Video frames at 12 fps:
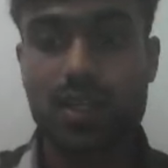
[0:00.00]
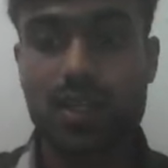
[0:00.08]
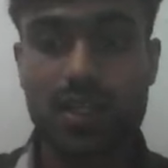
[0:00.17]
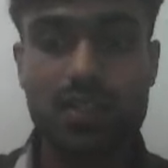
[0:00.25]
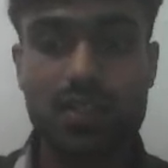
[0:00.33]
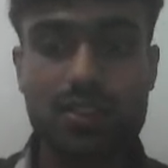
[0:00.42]

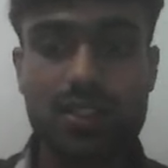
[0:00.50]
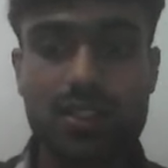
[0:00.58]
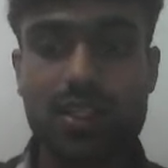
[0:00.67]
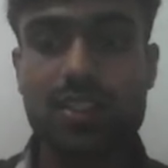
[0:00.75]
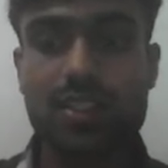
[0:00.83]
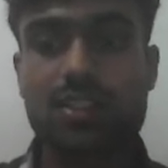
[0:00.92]
Continuous
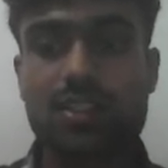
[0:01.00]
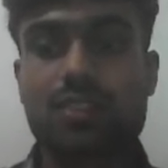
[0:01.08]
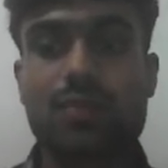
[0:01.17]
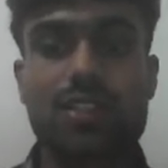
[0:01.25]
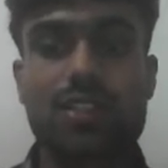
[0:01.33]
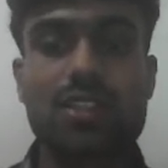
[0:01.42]
integration
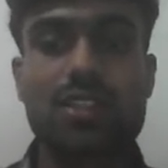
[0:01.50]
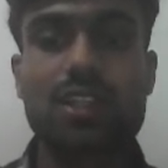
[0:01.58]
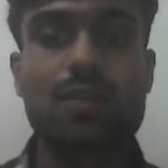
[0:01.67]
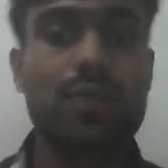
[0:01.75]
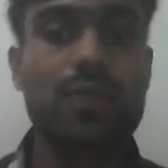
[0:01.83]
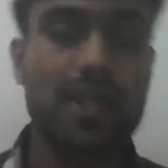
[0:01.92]
is
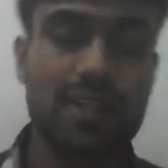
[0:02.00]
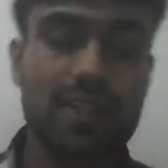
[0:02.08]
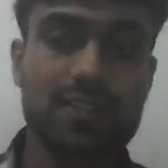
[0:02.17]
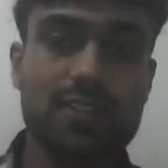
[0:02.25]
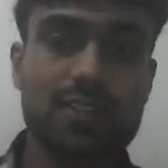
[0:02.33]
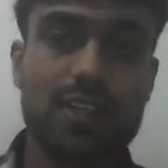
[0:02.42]
basically a
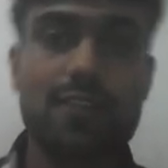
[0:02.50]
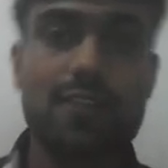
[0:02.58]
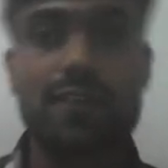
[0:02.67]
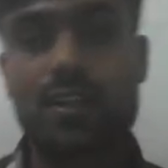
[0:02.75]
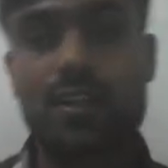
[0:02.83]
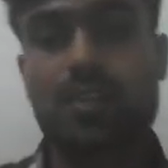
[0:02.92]
practice
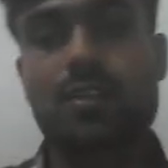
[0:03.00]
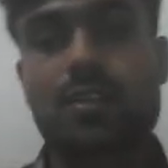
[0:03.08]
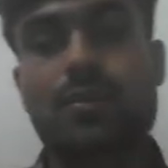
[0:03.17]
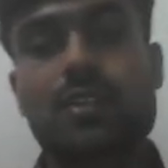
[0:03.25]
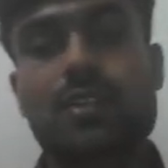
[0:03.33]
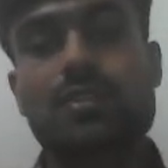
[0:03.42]
where
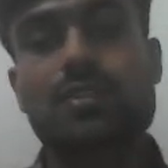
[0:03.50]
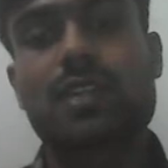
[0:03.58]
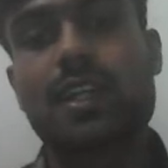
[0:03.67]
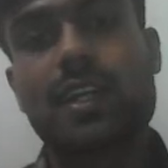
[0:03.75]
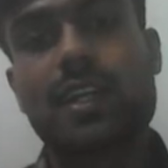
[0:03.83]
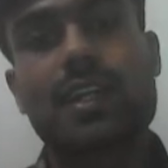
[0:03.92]
developers
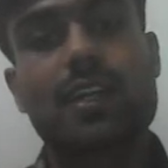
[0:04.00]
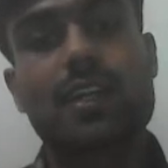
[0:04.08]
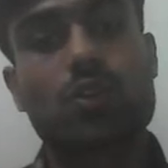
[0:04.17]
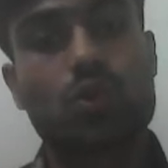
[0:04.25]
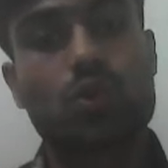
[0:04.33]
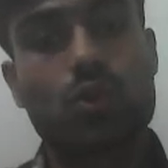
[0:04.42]
integrate
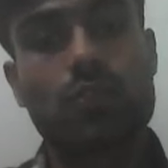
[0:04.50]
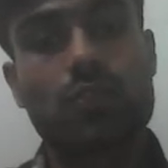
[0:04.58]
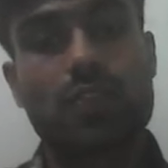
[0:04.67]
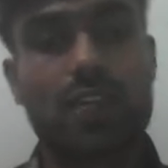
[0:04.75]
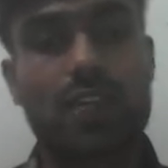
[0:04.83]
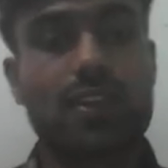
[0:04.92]
code
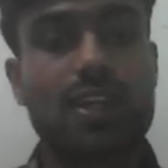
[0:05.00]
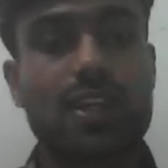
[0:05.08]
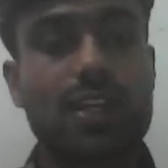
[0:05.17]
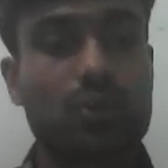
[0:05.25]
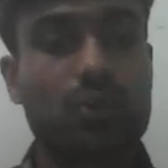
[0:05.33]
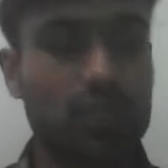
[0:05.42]
frequently into a